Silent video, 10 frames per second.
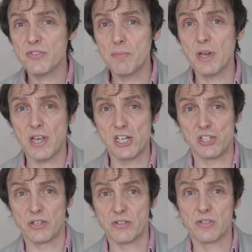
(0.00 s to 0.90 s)

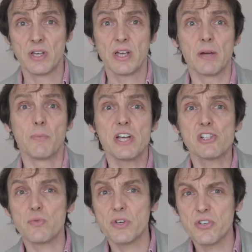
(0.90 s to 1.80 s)
simulations in which
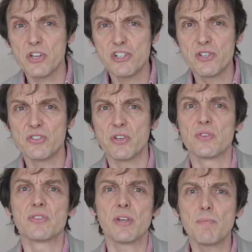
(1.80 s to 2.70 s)
researchers
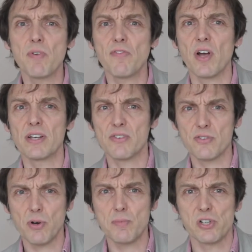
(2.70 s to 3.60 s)
use simplified
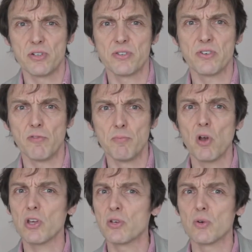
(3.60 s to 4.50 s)
descriptions of
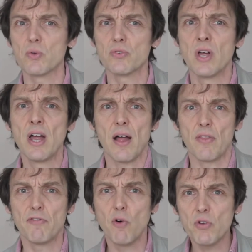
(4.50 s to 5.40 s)
molecules and the
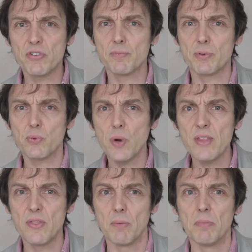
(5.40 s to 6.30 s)
forces between
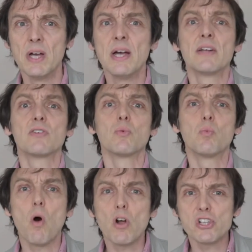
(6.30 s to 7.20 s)
them to
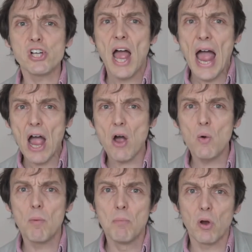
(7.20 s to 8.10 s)
watch
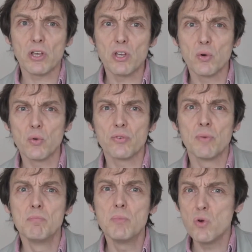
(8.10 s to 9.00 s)
how molecules
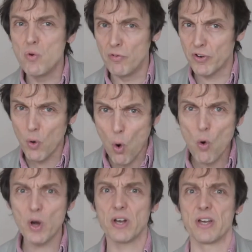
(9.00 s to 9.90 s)
move and
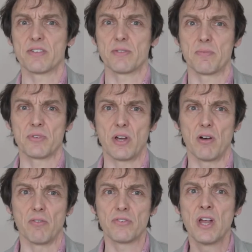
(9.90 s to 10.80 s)
organise
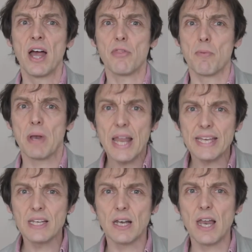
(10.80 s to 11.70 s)
themselves at the
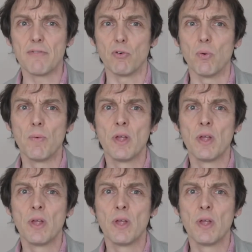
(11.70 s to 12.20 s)
molecular level,